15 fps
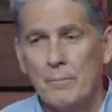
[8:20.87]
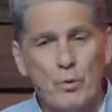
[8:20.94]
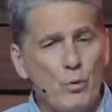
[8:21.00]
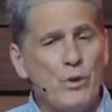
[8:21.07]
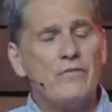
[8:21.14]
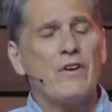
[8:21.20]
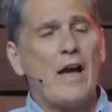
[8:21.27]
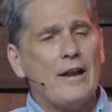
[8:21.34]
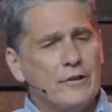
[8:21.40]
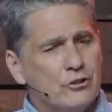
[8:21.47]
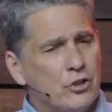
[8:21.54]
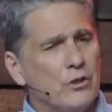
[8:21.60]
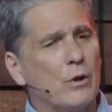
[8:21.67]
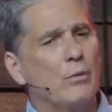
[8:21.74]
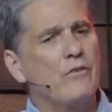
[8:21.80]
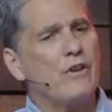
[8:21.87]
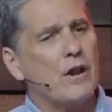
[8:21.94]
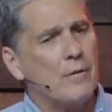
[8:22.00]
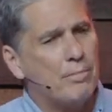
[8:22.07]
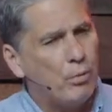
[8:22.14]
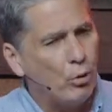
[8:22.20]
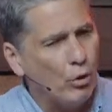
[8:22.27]
But we've got to do that. We've
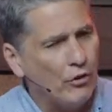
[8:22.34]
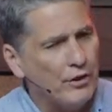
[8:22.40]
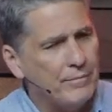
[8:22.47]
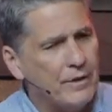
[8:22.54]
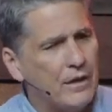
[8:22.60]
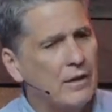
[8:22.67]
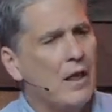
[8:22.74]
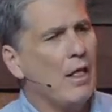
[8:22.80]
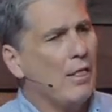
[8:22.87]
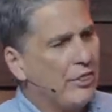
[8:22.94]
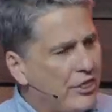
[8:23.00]
got to pull them in.